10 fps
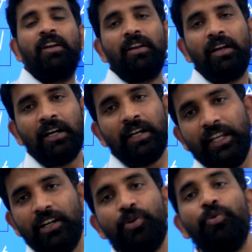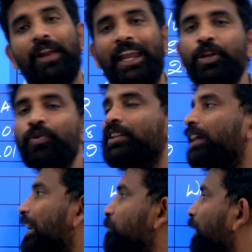were here to train you in
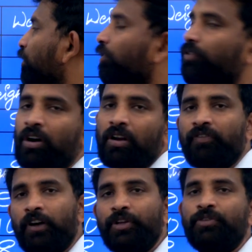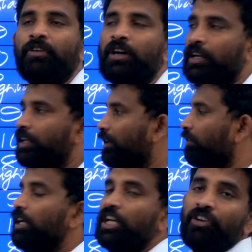the aspect of, or for you
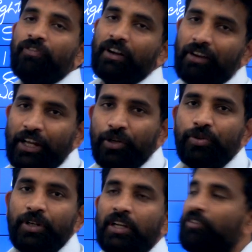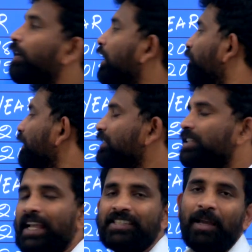here for train you for giving
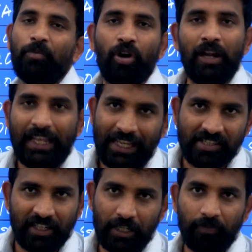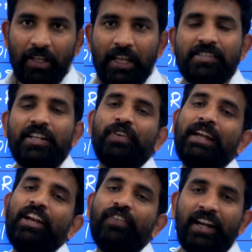this exam called ESET
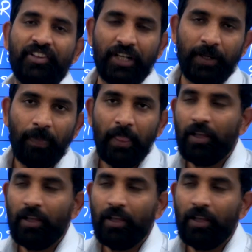2023.